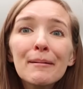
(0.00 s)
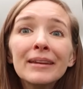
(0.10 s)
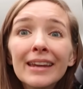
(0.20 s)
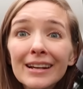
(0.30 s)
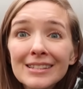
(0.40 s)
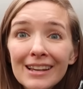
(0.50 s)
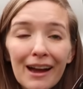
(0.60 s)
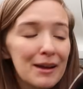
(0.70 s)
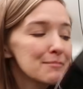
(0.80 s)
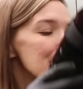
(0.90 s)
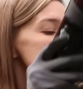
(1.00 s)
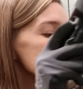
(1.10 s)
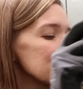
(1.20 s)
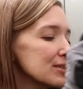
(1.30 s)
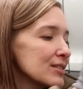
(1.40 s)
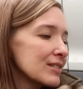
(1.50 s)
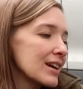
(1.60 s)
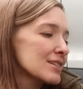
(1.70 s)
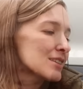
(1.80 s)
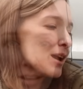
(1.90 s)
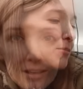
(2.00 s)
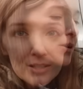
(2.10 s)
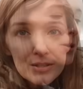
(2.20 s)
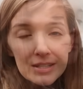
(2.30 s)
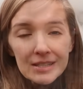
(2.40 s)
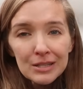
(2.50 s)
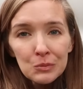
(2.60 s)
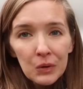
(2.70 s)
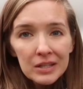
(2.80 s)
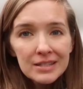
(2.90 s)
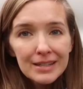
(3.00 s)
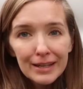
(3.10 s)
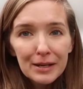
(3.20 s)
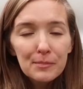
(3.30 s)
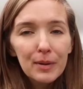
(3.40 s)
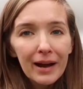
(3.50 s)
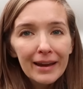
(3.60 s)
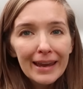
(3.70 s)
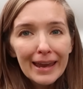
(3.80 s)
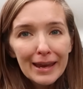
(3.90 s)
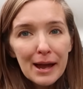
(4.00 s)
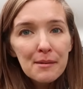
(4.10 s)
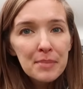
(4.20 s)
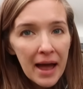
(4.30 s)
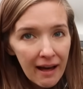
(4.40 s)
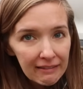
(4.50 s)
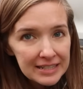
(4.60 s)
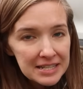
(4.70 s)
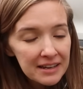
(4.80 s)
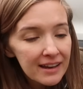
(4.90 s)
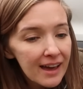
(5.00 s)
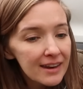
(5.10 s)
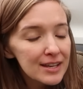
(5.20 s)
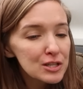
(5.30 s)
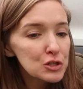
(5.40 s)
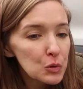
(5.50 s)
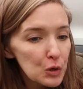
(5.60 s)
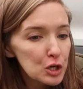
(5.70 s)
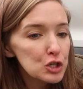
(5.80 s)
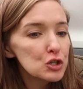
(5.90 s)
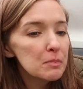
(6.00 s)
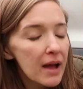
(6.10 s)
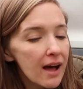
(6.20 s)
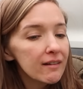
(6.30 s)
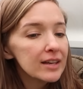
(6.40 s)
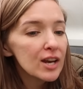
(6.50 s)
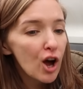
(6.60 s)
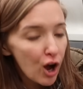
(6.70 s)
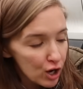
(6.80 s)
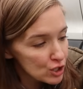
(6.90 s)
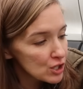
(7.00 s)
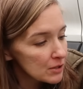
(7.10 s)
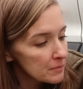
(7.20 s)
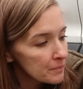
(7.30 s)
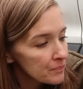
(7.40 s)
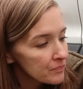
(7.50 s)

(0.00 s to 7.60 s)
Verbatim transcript: maybe next time. Maybe the books are next time. So this is what it's like buying a pallet at a storage pallet auction.